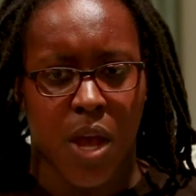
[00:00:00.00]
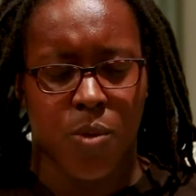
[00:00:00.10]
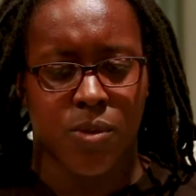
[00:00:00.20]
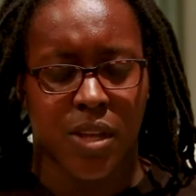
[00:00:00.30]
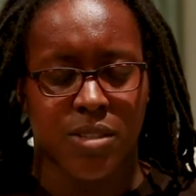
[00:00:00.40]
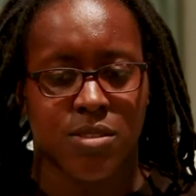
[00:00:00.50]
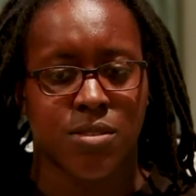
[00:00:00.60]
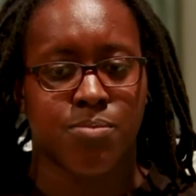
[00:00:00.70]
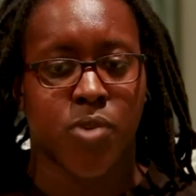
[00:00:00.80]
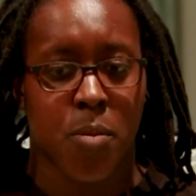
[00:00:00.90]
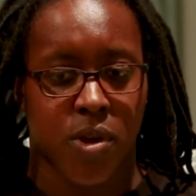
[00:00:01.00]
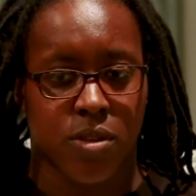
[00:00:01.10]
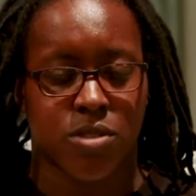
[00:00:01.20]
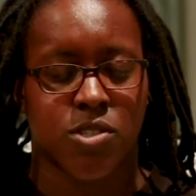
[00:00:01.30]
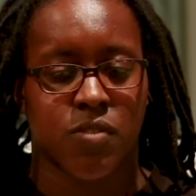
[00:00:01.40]
I would like to
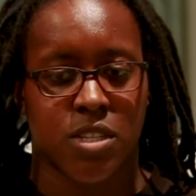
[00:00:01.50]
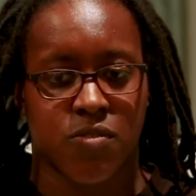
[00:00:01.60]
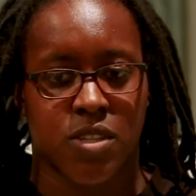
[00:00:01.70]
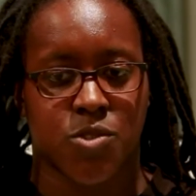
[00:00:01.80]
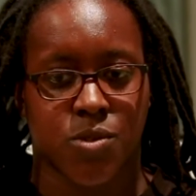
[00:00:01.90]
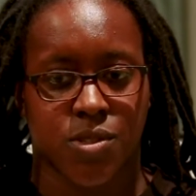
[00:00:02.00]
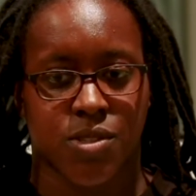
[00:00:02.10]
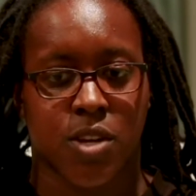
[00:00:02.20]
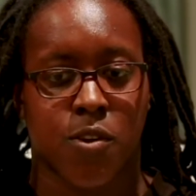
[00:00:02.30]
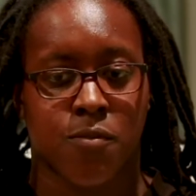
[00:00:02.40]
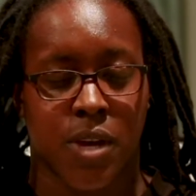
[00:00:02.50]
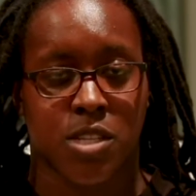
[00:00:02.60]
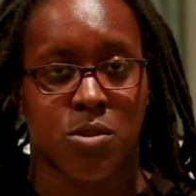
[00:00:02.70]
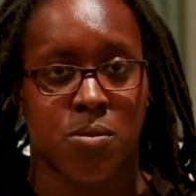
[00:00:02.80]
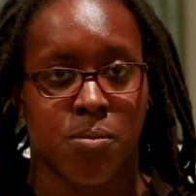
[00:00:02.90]
primarily serve individuals that are
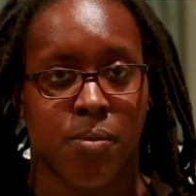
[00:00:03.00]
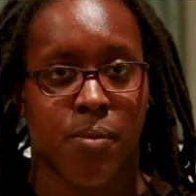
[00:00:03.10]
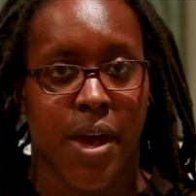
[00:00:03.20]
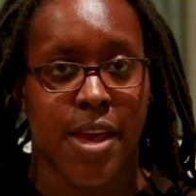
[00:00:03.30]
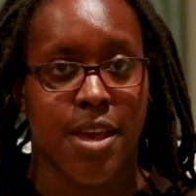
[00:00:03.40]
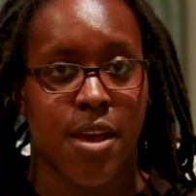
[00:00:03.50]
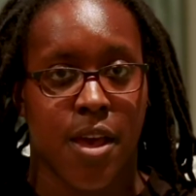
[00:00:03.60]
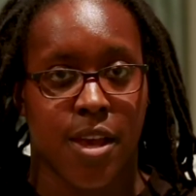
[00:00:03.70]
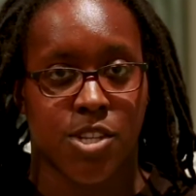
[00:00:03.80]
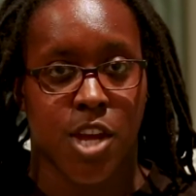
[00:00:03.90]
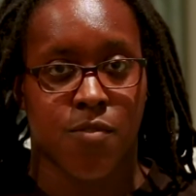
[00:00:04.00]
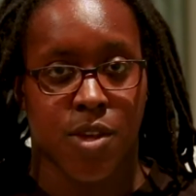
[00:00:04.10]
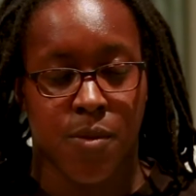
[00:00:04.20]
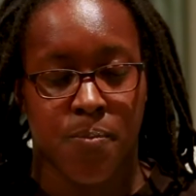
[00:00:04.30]
affected by HIV.